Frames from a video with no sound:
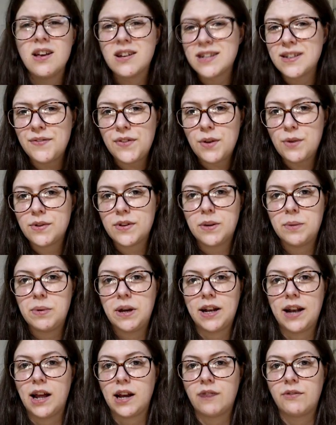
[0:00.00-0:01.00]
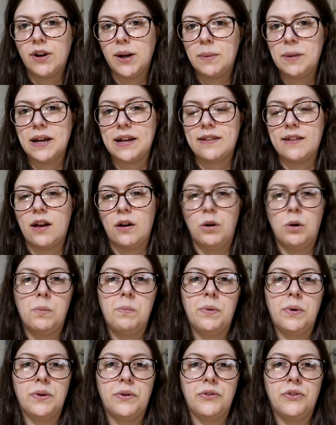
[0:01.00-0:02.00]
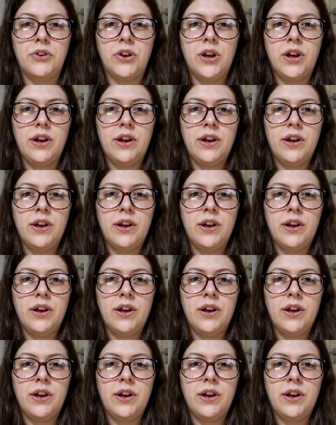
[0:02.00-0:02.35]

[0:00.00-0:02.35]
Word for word: because if there was going to be in like a really big setup and